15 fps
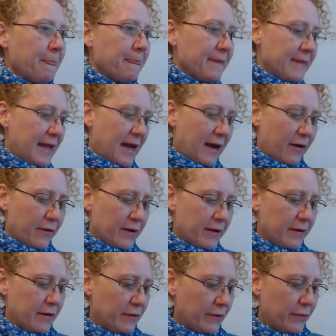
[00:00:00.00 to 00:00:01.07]
Now,
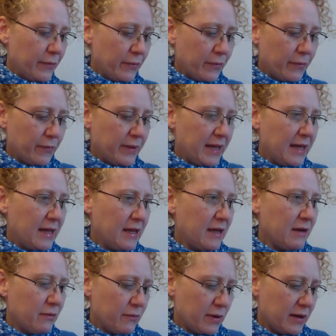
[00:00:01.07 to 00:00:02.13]
we
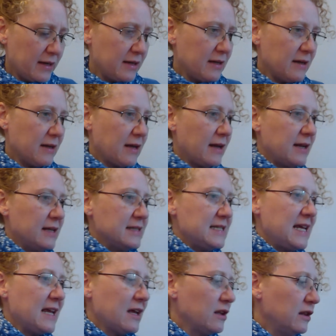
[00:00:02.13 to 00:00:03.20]
want to kind of
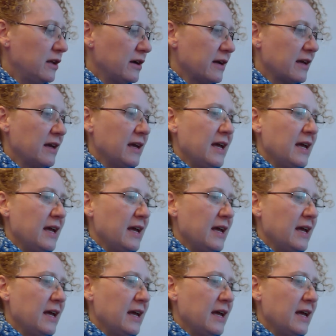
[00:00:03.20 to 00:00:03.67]
take a look